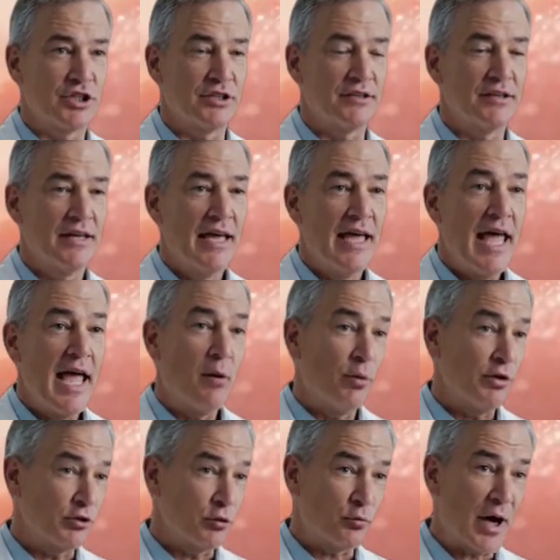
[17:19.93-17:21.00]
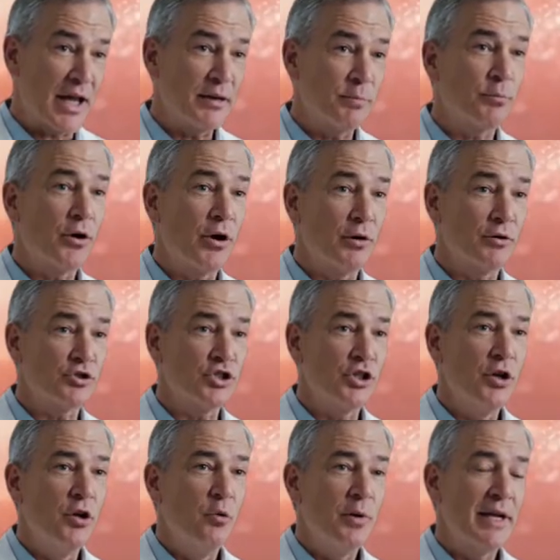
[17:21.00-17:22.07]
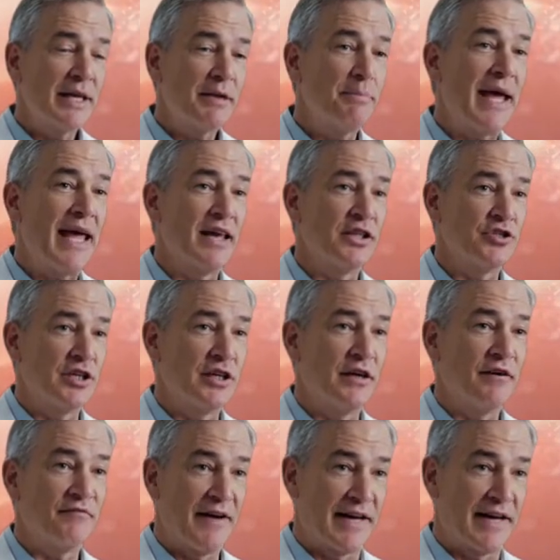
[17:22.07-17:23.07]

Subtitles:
you feel light again, not just in the body,